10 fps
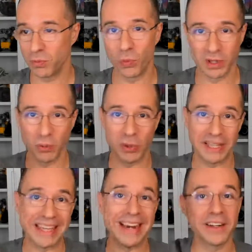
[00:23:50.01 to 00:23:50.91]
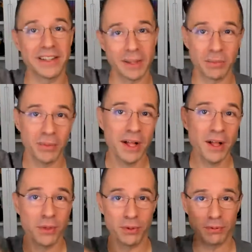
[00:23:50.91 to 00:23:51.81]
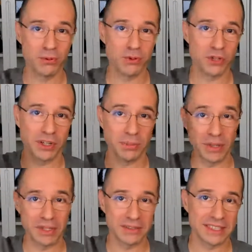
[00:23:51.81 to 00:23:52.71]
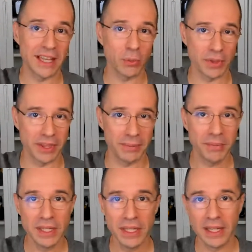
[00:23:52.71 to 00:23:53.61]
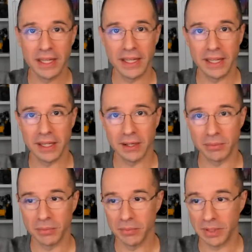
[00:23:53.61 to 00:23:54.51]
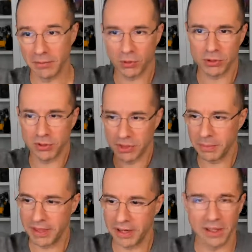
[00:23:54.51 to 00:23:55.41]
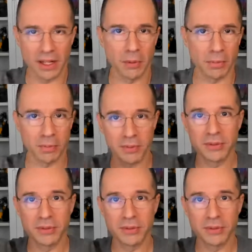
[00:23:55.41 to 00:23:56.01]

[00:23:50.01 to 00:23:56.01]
will carry them through the future and scale with them. And of course, you're going to be there to help,